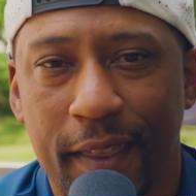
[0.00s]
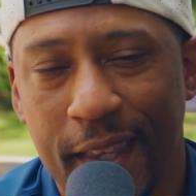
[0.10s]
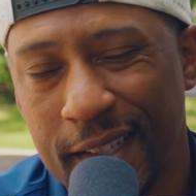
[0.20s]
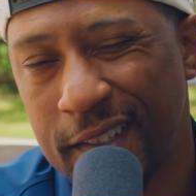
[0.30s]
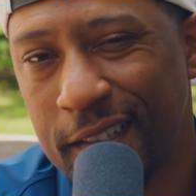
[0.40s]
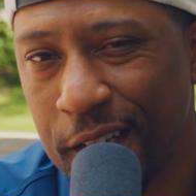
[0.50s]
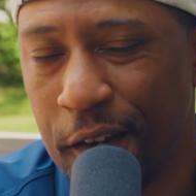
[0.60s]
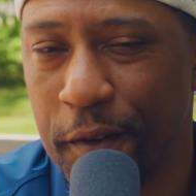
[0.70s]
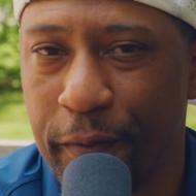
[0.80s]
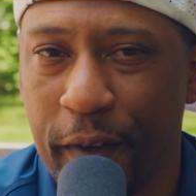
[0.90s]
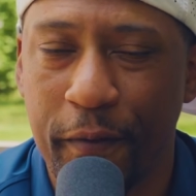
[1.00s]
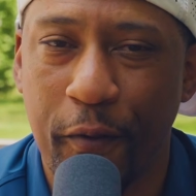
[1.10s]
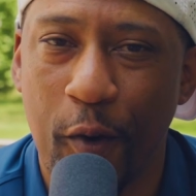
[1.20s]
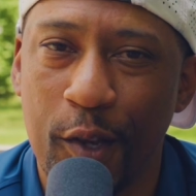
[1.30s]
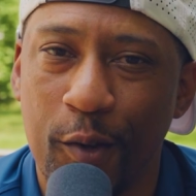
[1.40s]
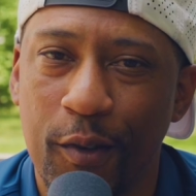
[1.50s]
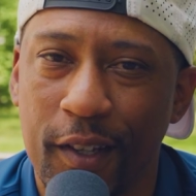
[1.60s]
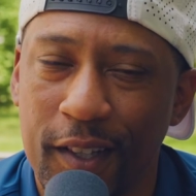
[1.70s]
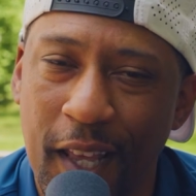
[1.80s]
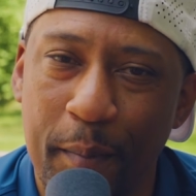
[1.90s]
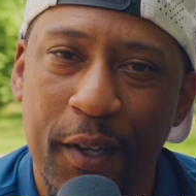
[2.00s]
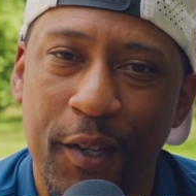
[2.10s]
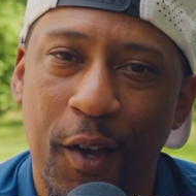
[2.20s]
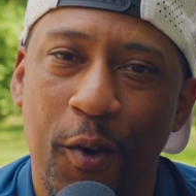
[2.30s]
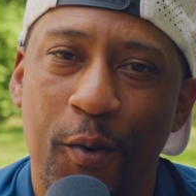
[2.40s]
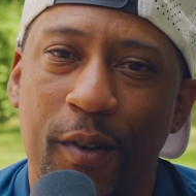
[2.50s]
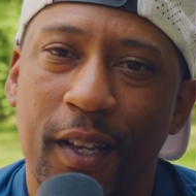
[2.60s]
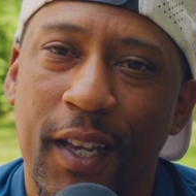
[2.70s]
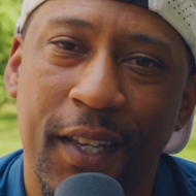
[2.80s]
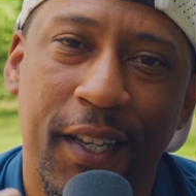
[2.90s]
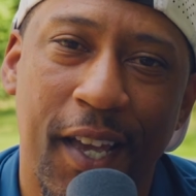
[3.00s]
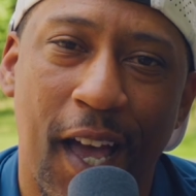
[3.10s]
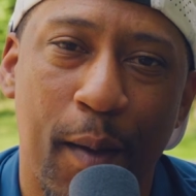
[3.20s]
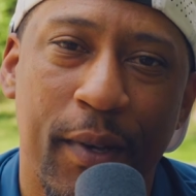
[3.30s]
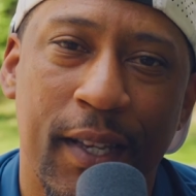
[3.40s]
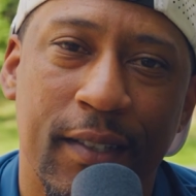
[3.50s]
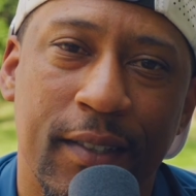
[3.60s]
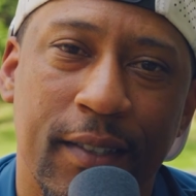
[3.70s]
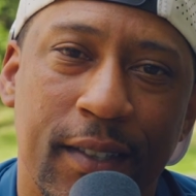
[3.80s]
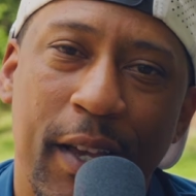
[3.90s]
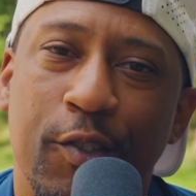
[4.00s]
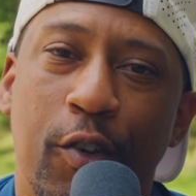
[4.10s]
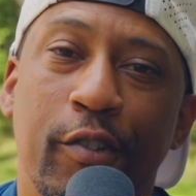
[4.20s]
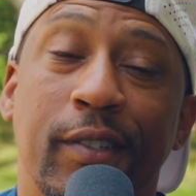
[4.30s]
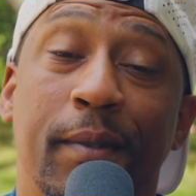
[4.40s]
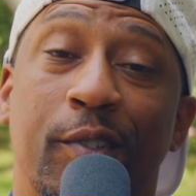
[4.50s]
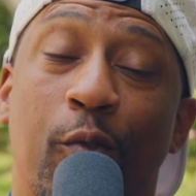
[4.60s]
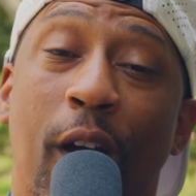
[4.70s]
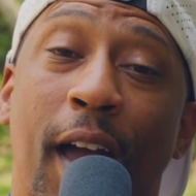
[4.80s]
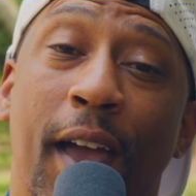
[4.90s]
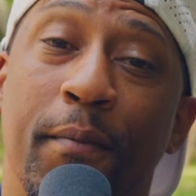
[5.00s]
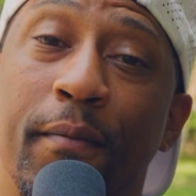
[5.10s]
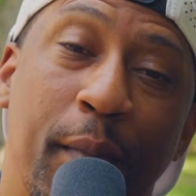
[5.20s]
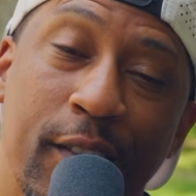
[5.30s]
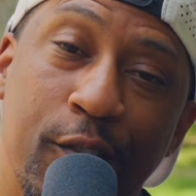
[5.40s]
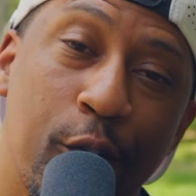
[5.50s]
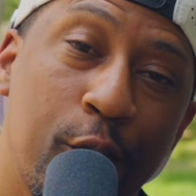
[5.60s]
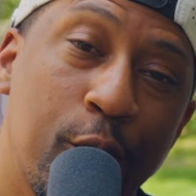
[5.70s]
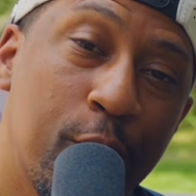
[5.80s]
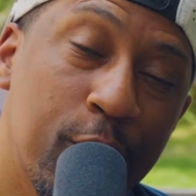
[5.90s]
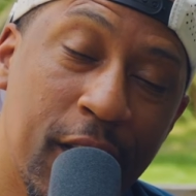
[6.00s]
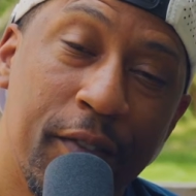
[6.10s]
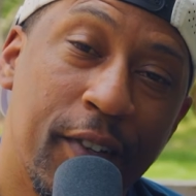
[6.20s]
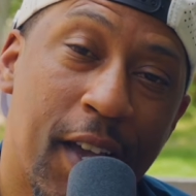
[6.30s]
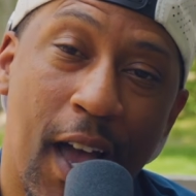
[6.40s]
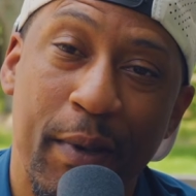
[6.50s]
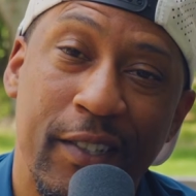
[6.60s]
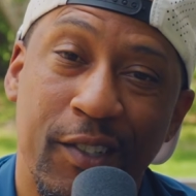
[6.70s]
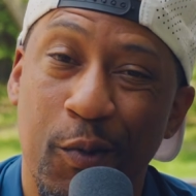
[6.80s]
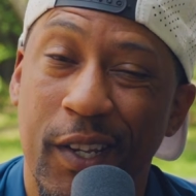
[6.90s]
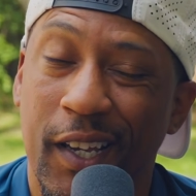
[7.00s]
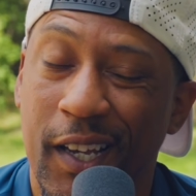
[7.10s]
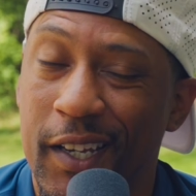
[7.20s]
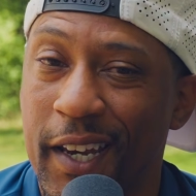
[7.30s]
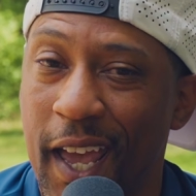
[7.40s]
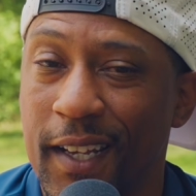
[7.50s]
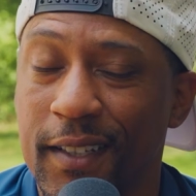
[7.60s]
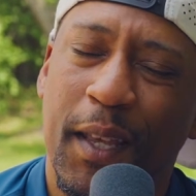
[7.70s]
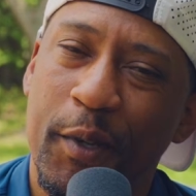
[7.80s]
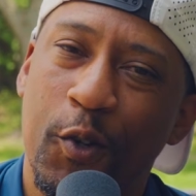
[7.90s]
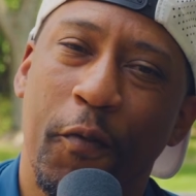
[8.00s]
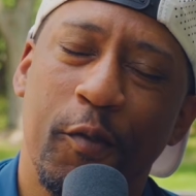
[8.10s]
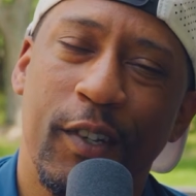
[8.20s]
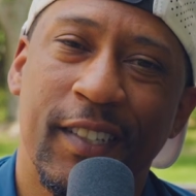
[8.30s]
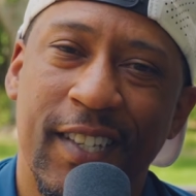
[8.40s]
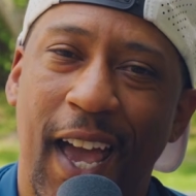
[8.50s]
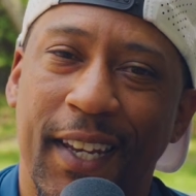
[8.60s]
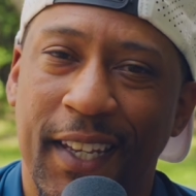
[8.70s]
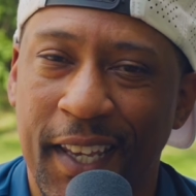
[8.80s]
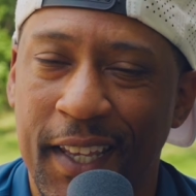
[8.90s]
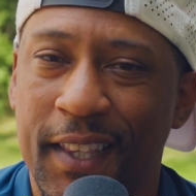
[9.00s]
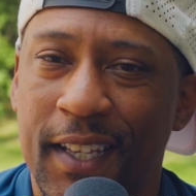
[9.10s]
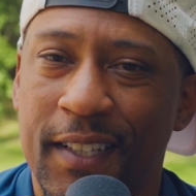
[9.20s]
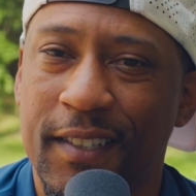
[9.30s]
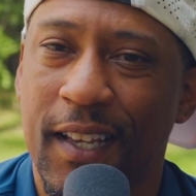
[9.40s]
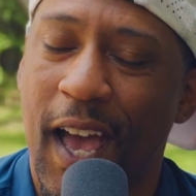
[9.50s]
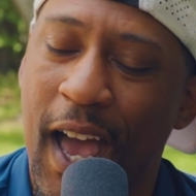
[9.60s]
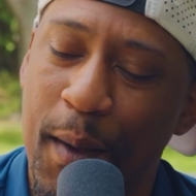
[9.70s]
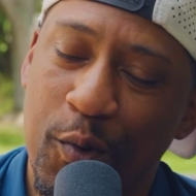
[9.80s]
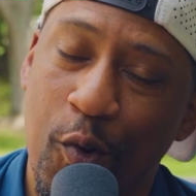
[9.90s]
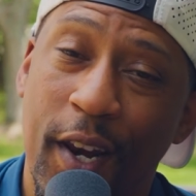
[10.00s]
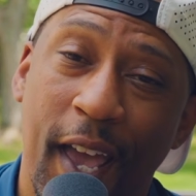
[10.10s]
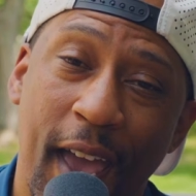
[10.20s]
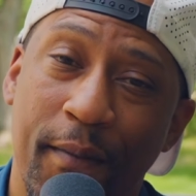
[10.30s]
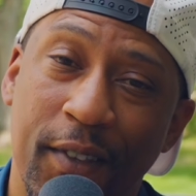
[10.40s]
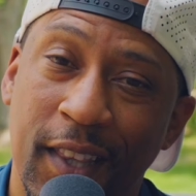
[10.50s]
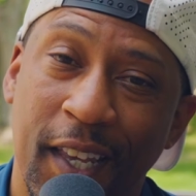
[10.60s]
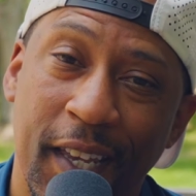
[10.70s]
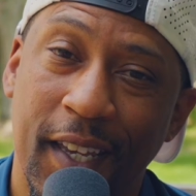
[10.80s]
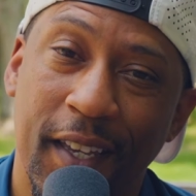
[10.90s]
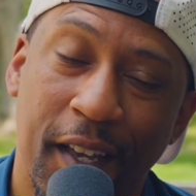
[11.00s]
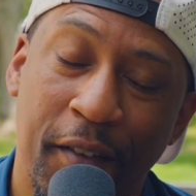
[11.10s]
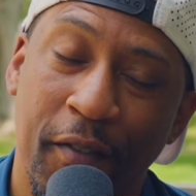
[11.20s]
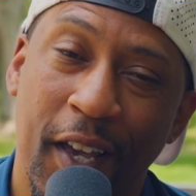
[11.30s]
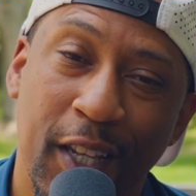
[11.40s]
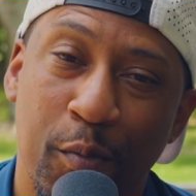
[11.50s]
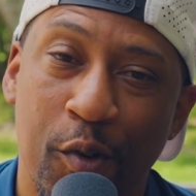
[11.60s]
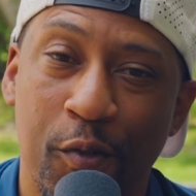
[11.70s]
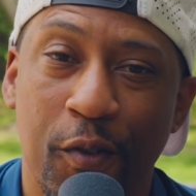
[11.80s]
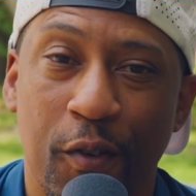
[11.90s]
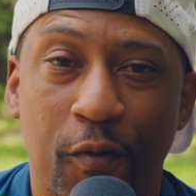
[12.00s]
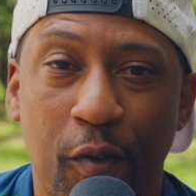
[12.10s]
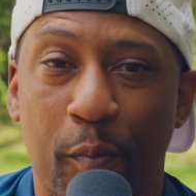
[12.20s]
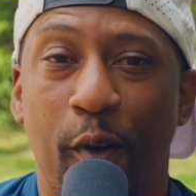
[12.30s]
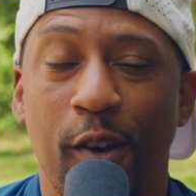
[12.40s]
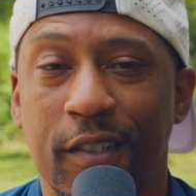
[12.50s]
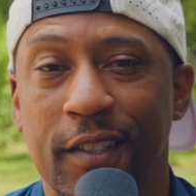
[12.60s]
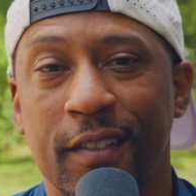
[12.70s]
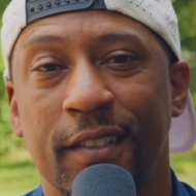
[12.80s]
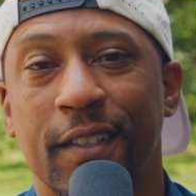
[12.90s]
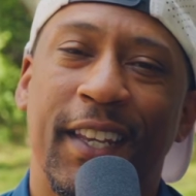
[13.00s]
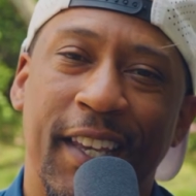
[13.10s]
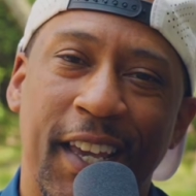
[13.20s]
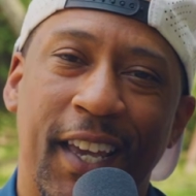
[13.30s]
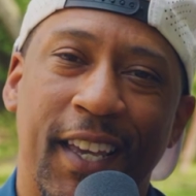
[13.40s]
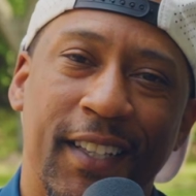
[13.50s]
this is a good fit for you, let me know in the comments. Make sure you subscribe. Make sure you leave a comment so we can connect. Let me know if you decide to get this. I am going to have the link available for purchase. And again,